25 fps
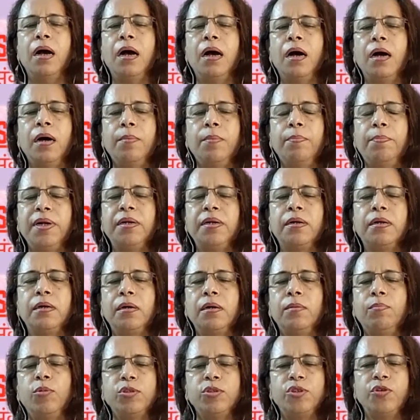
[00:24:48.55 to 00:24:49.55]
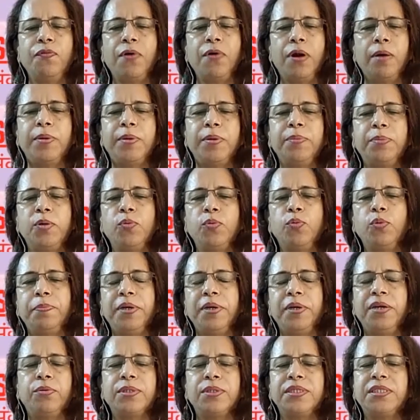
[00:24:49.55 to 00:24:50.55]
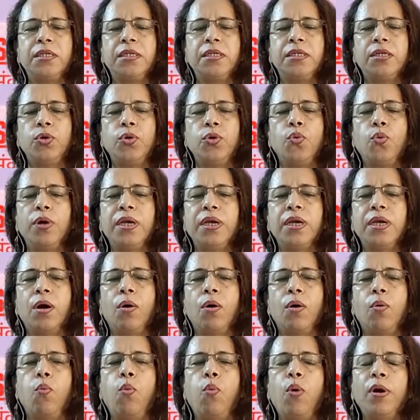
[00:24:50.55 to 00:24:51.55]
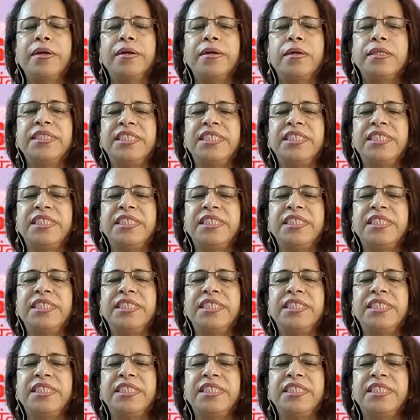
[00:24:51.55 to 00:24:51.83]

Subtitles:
But most of our people would be interested in knowing what